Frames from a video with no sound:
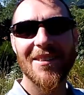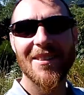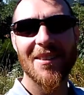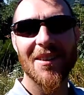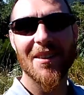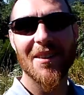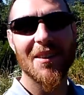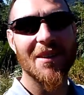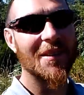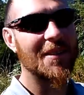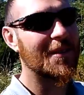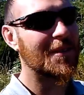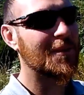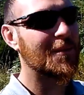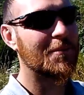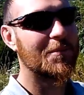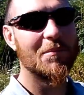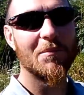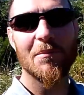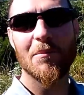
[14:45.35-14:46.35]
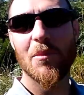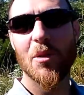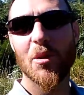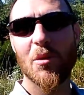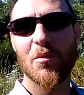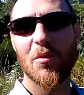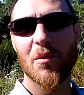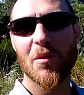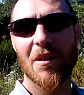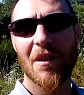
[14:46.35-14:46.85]

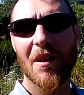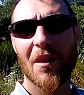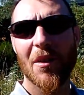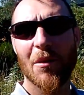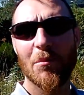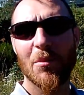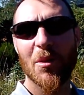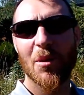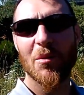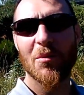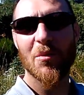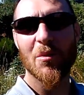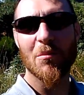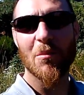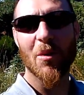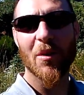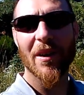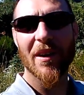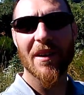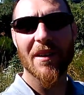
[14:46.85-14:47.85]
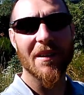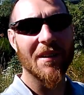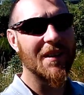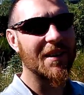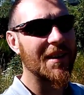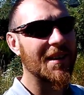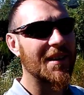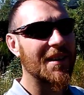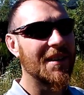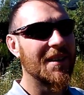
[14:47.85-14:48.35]
Another beautiful morning in
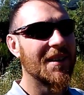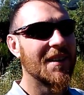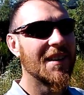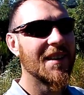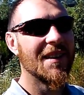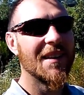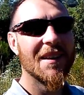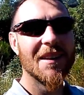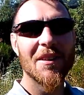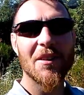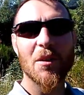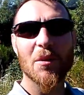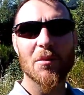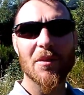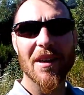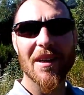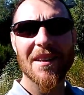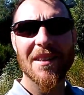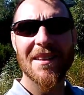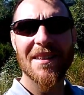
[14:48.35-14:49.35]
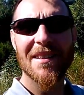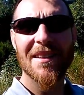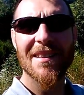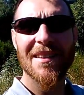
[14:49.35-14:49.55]
the Auvergne.